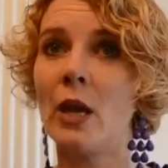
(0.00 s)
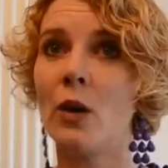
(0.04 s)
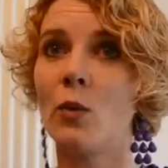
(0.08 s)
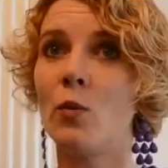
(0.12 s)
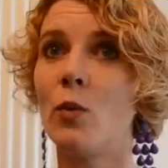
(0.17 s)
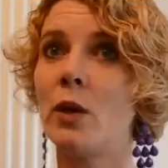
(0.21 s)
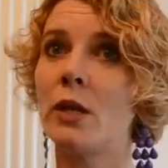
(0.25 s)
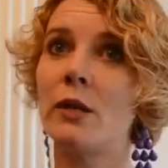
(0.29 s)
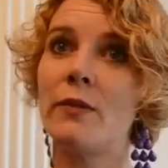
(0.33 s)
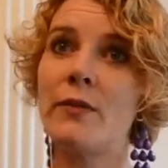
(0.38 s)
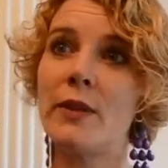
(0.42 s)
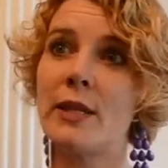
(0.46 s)

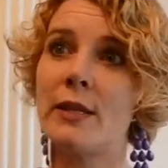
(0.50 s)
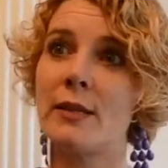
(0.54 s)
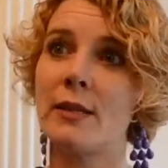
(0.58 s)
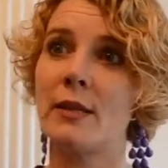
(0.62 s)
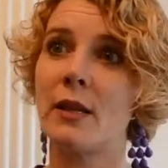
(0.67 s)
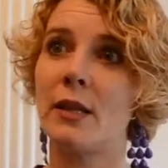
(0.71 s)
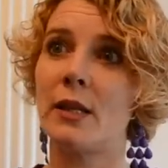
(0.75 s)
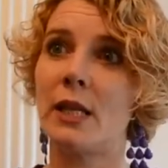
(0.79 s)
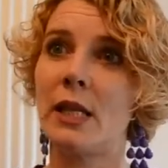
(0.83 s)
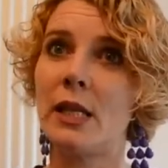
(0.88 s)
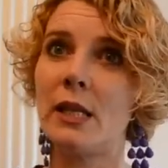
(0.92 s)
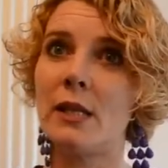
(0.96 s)
One of the
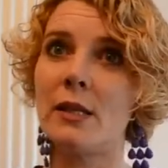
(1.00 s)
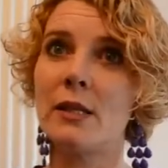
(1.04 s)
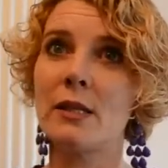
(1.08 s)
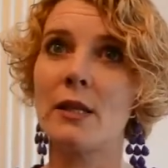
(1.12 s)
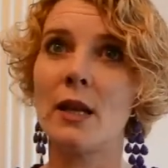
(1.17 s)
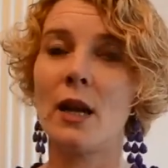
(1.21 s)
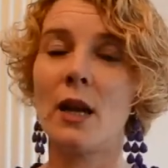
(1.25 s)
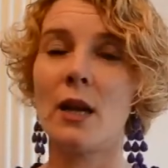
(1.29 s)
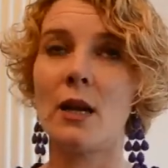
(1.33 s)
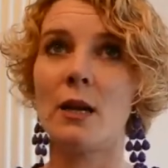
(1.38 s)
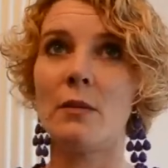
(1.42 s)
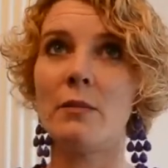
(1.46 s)
studies
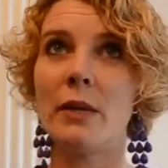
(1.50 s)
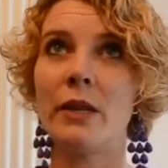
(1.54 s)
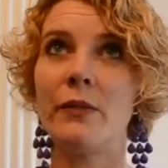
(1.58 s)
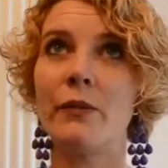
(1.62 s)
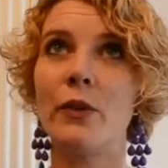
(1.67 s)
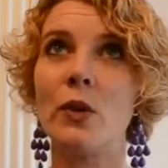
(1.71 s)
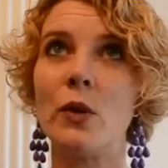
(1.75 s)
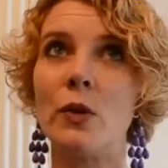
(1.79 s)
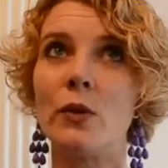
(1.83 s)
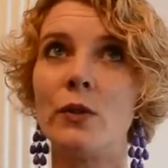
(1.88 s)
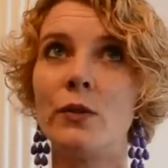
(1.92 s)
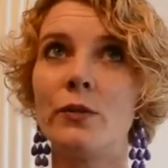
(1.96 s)

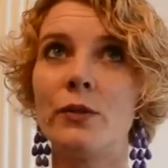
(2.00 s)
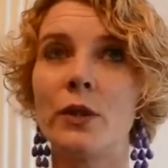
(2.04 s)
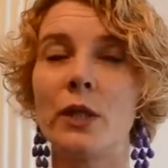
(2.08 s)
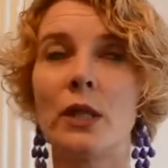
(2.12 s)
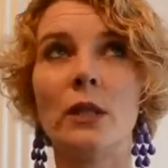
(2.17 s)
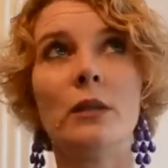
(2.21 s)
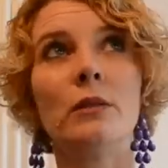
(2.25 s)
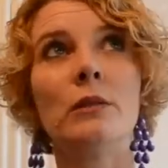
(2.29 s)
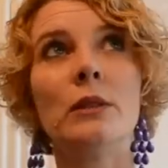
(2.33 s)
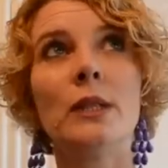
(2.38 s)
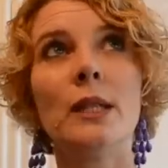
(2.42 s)
involved,